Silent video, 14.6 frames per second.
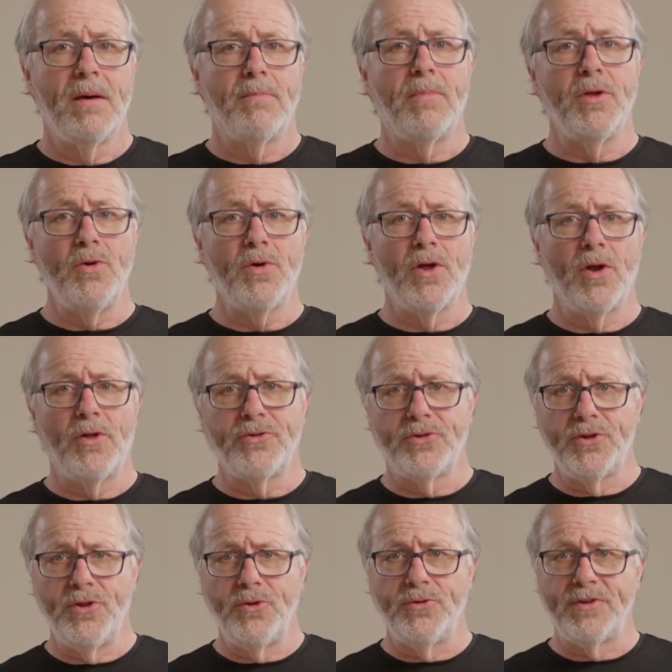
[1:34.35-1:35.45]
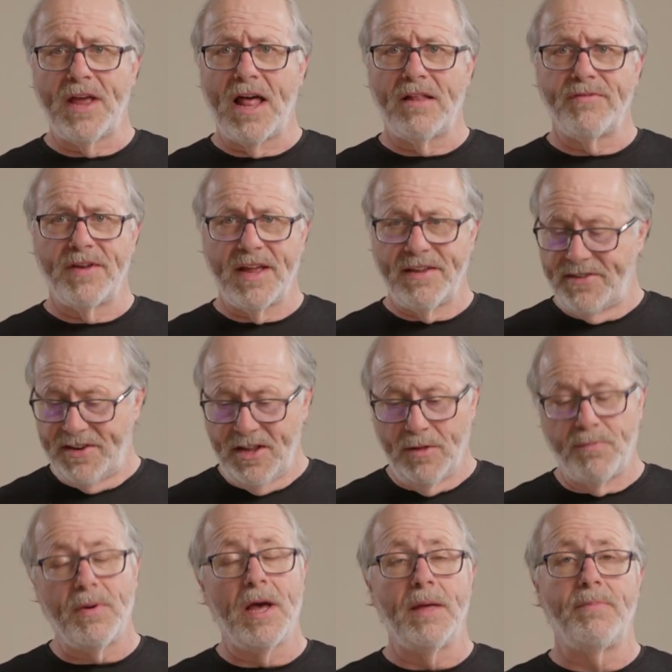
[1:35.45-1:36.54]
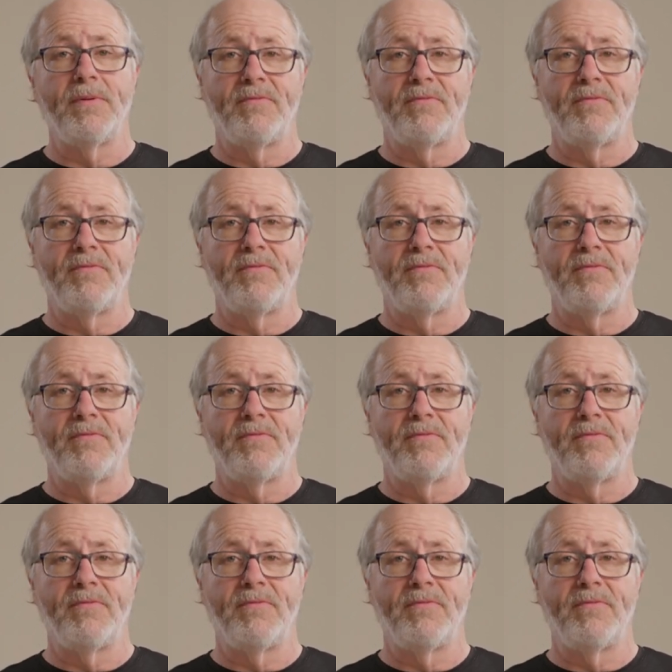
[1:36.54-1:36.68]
but you can also use galvanized steel pipe